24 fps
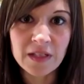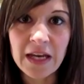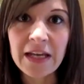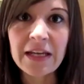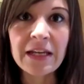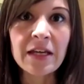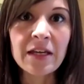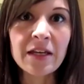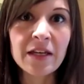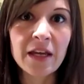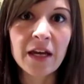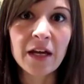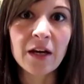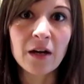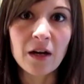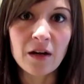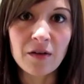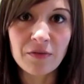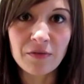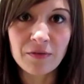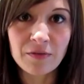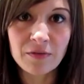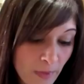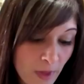taken care
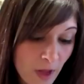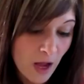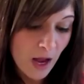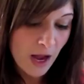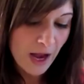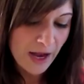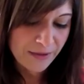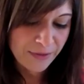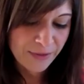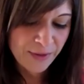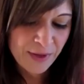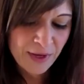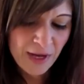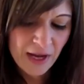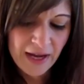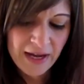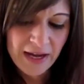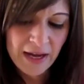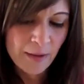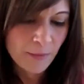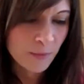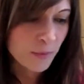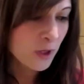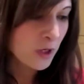of. I think I
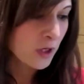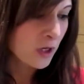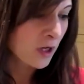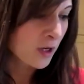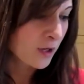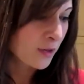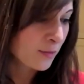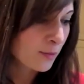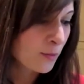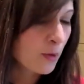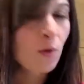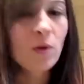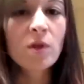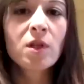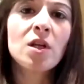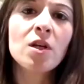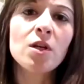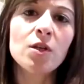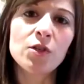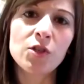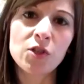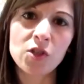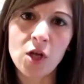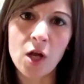am gonna throw a
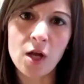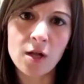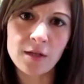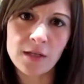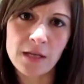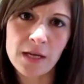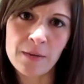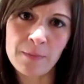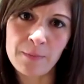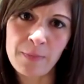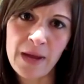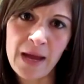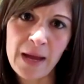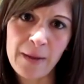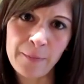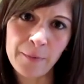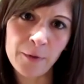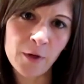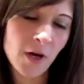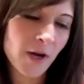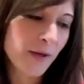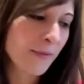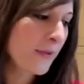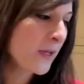little salt and
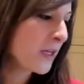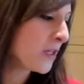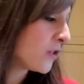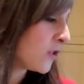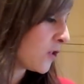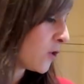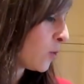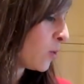pepper on this.